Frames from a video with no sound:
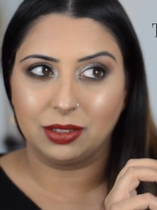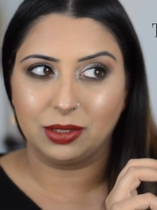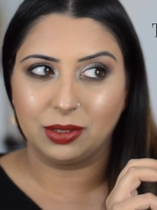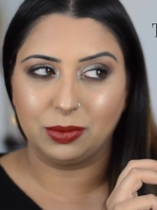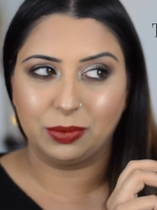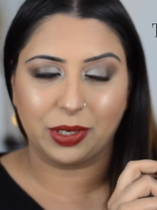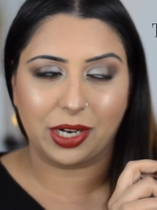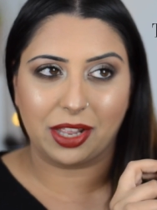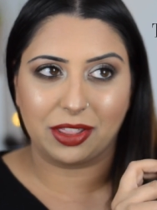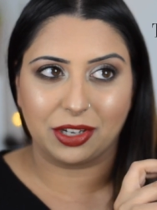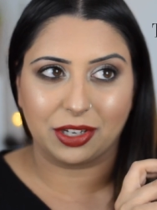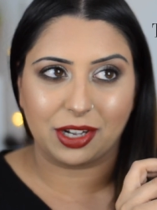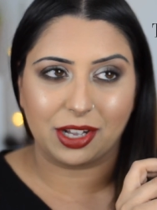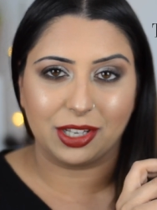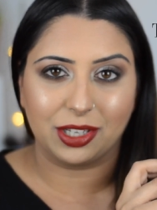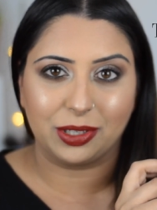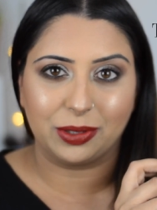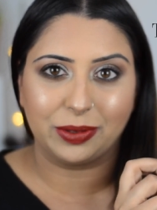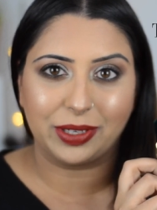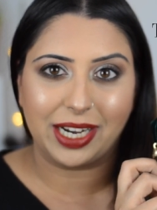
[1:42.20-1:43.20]
what other
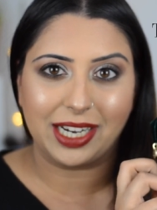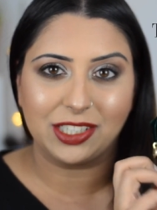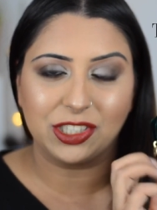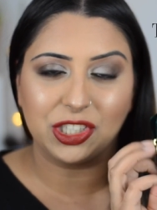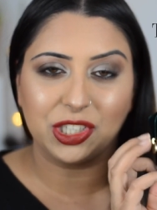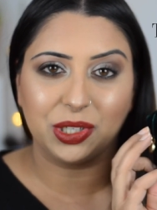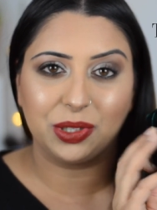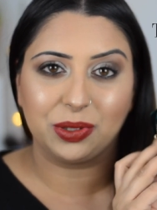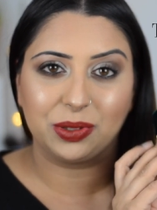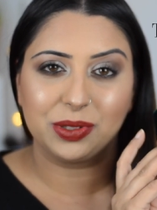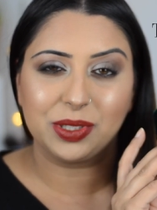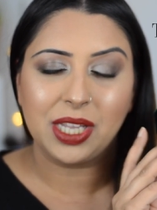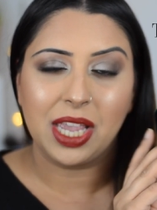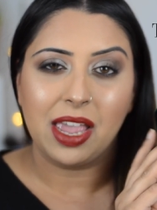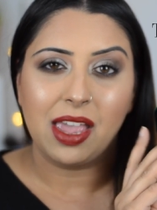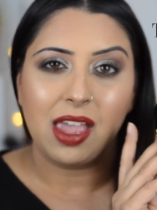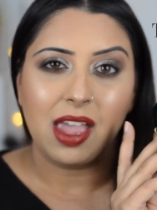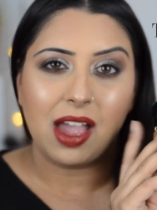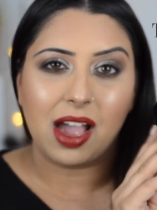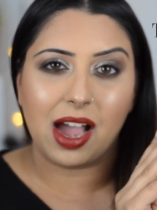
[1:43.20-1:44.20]
color would I choose?
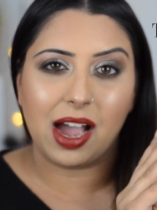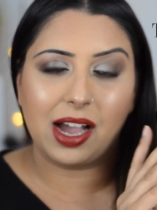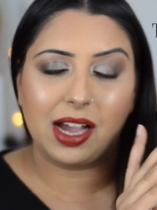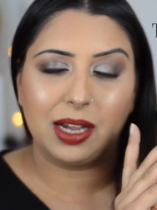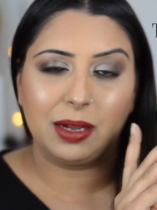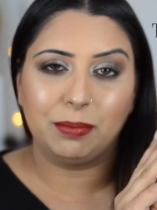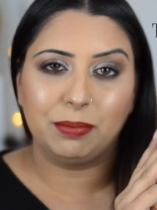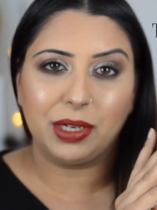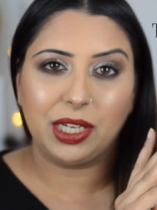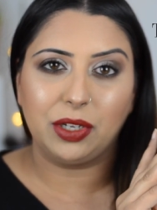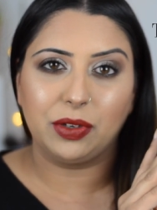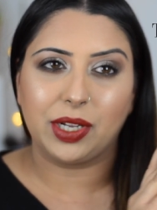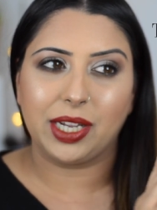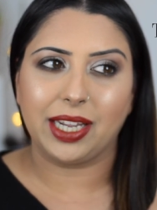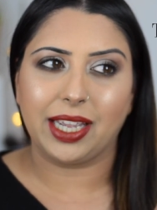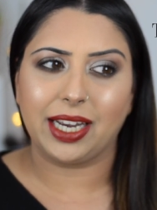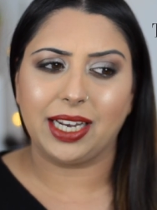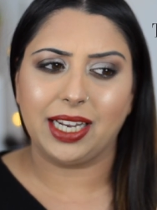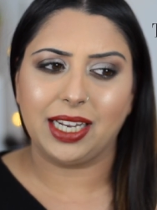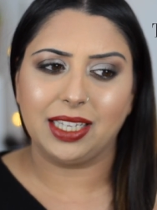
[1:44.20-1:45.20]
But you can
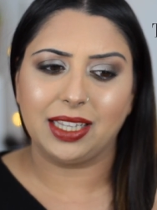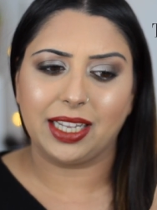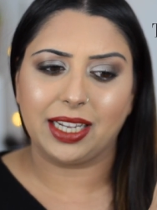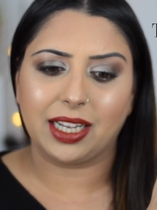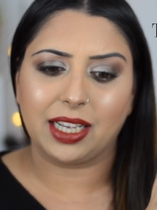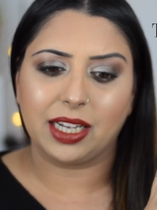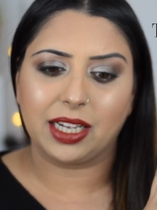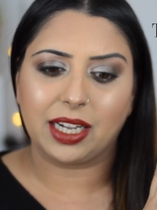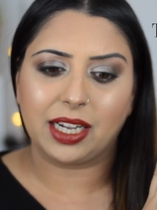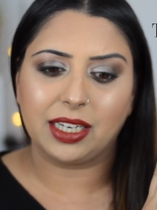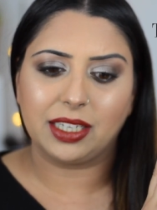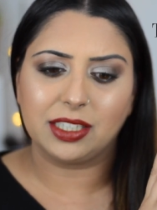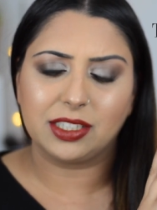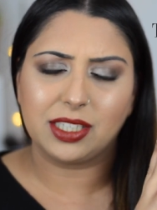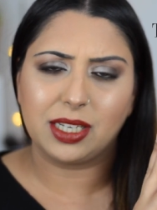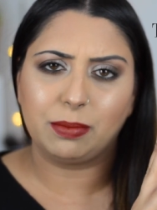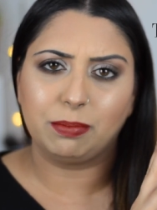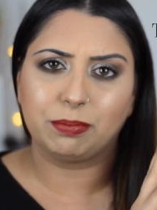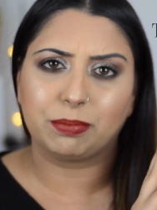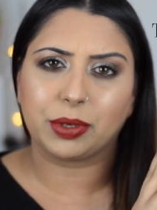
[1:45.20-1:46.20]
get it in like a kind of
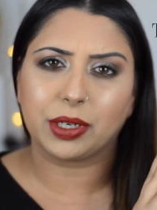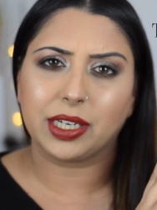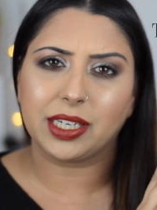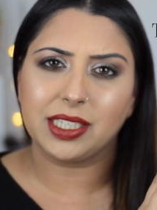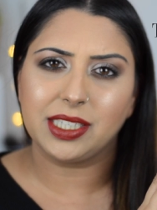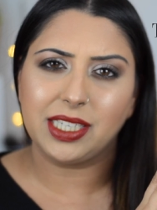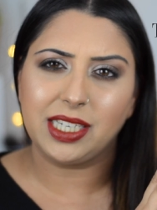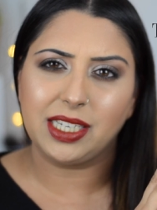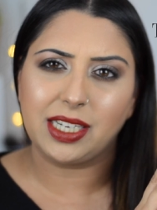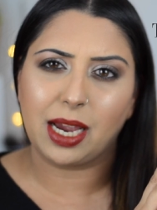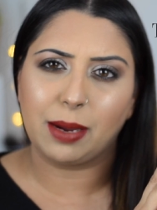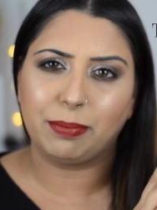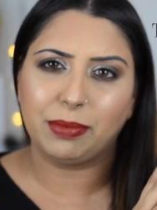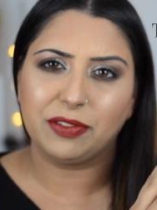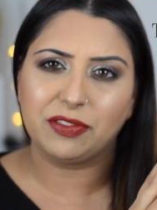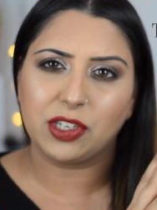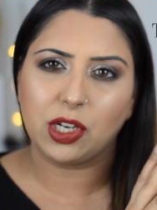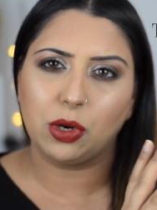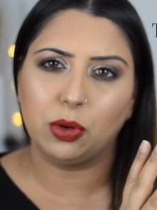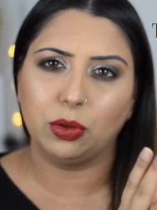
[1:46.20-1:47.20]
deep burgundy type
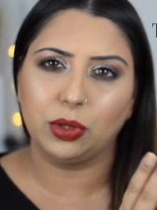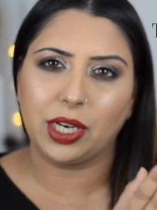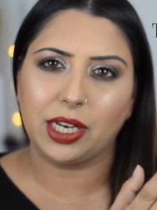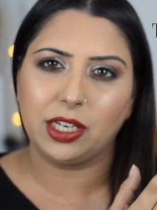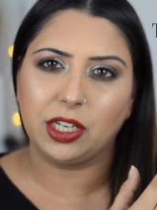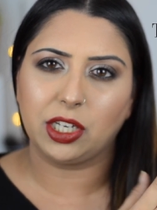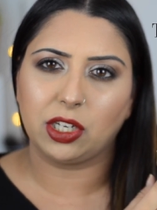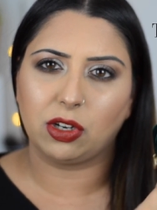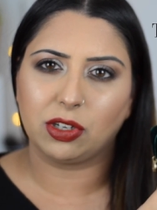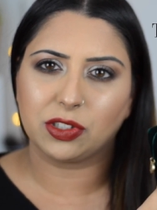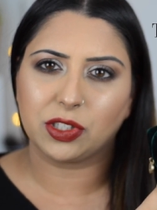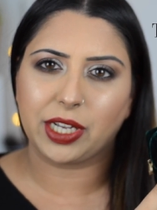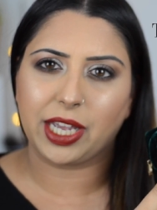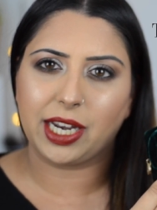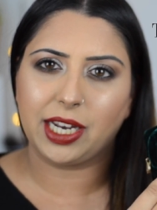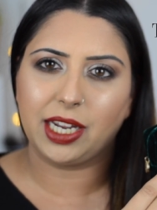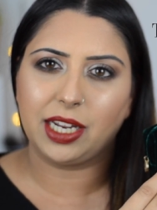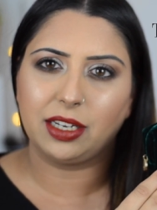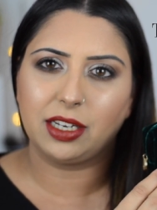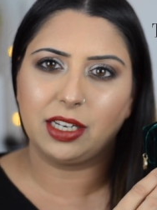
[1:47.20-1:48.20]
of tone, and you can also get
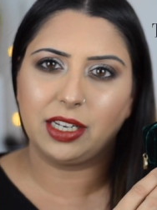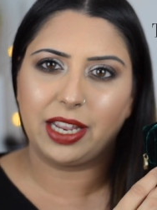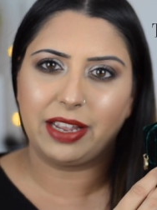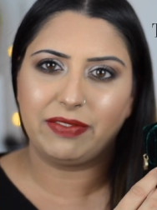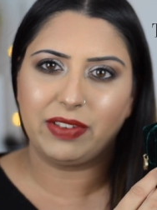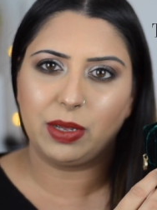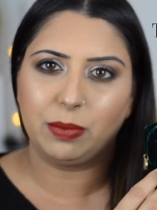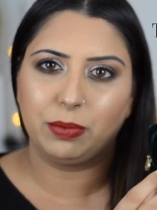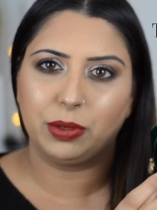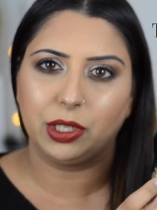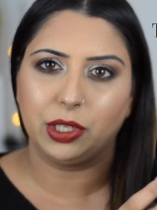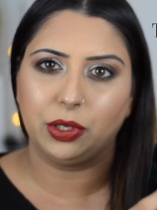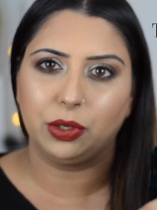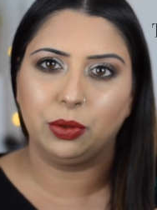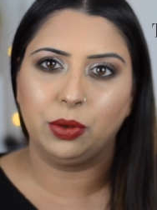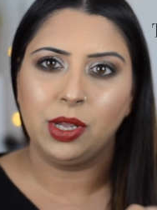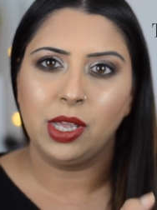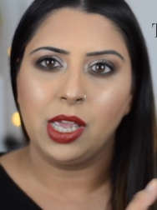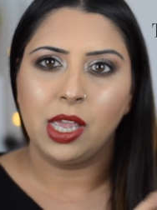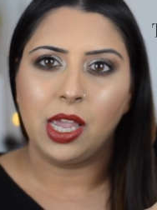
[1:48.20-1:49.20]
it in a navy
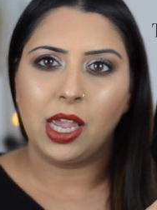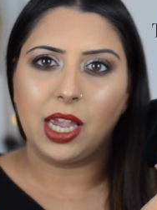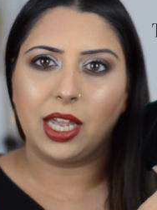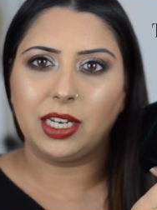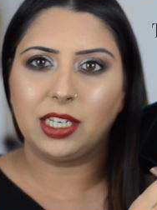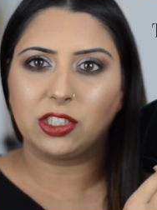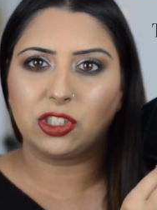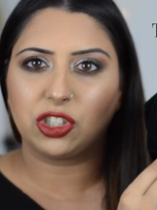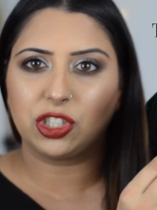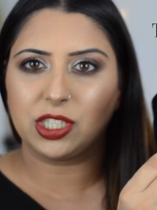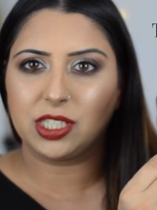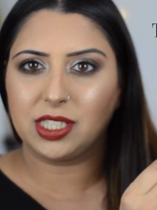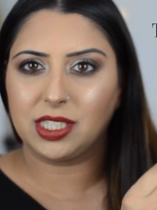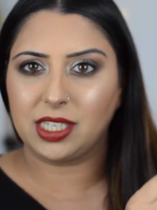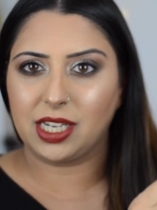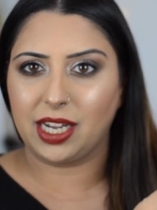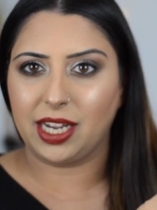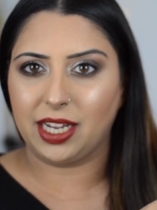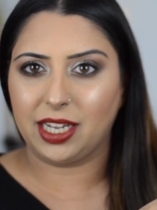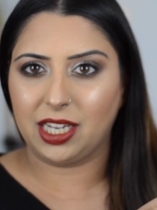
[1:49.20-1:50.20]
blue. And it's just
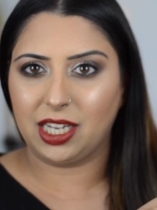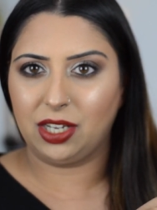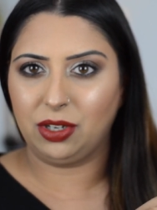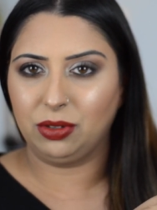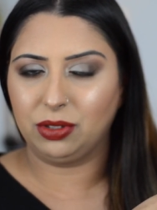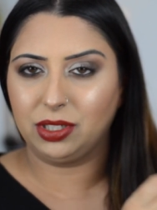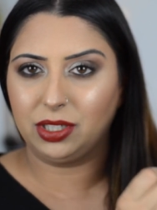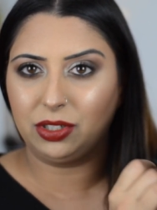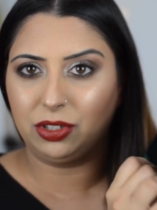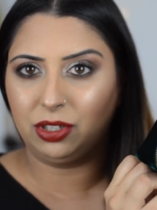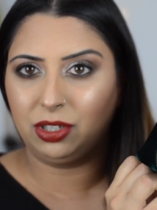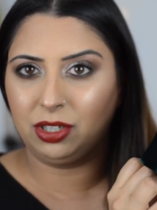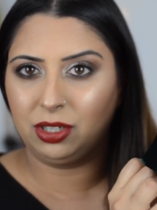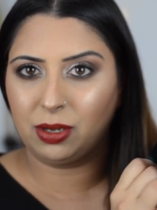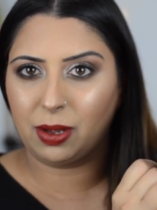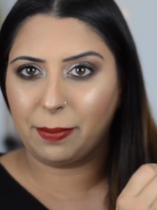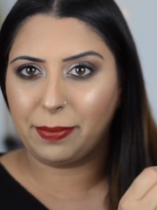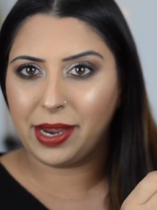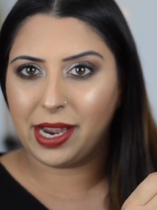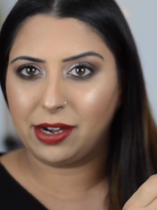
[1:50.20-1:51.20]
a cute
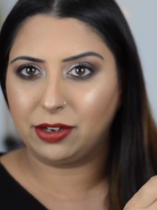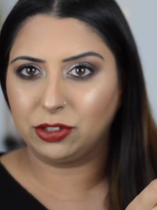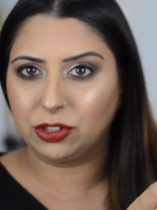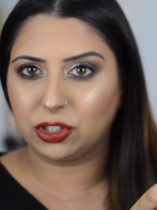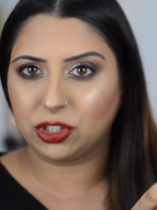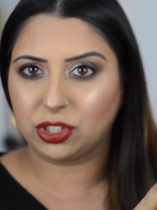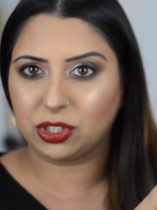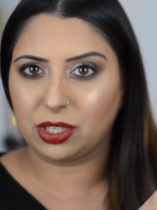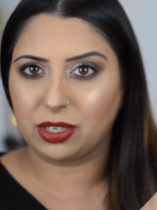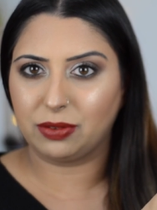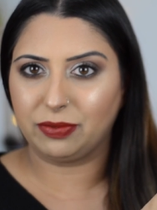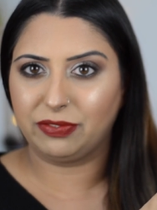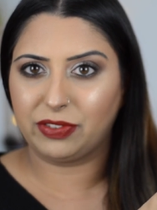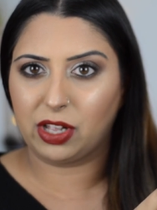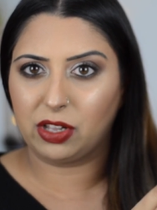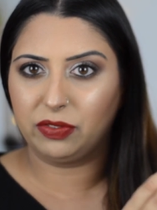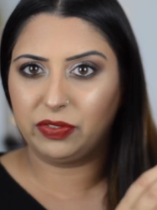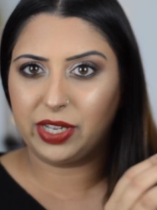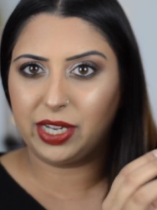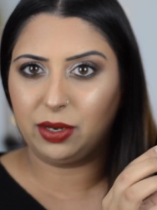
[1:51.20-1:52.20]
little pouch
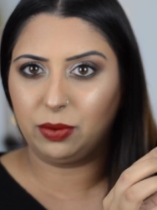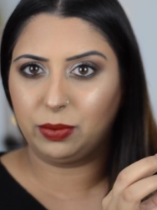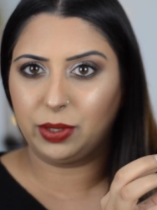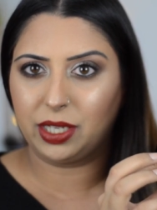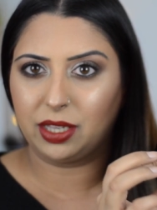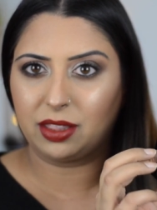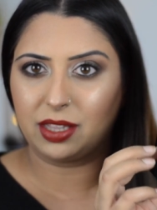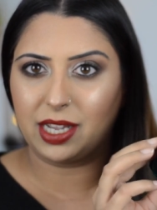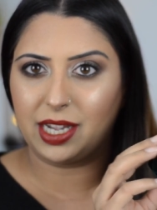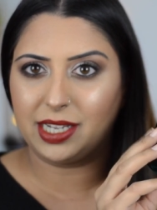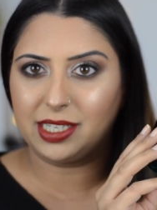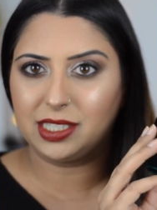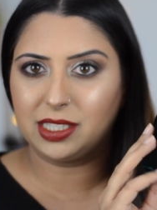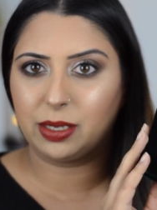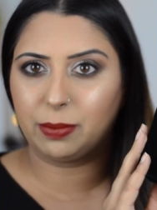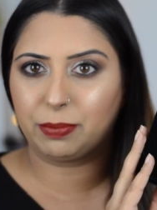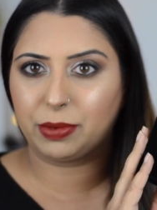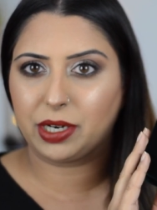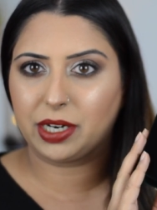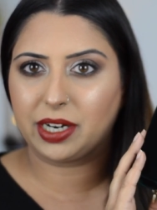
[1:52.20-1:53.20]
velvet with a
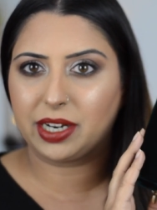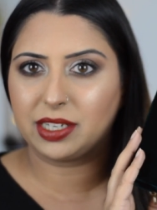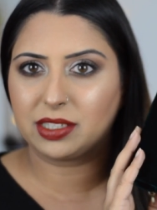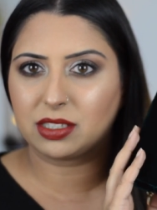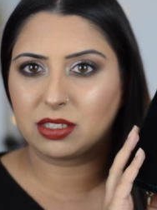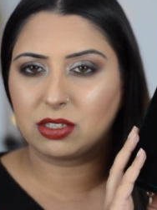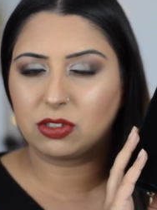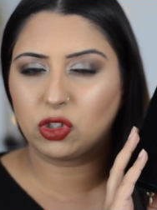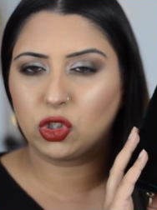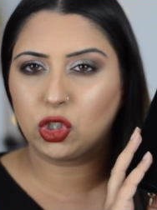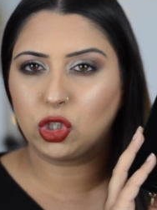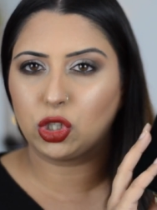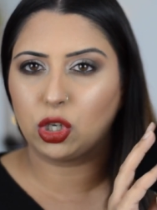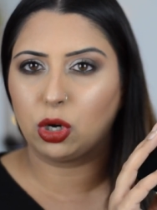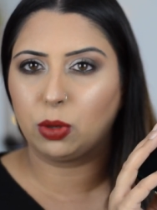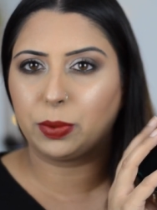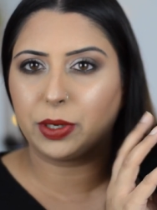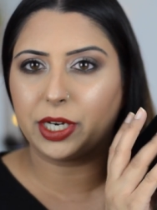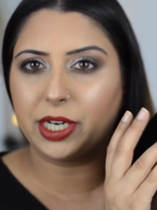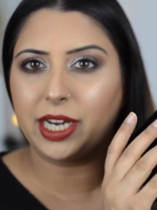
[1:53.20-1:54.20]
zipper. It's so
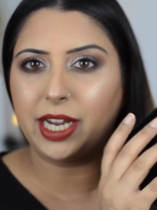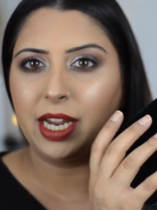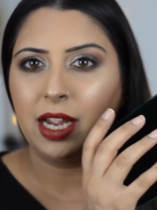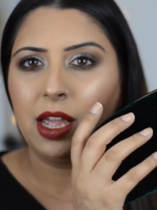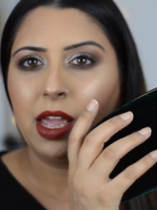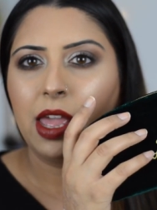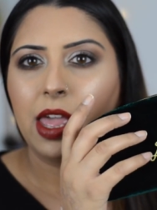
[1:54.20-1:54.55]
pretty.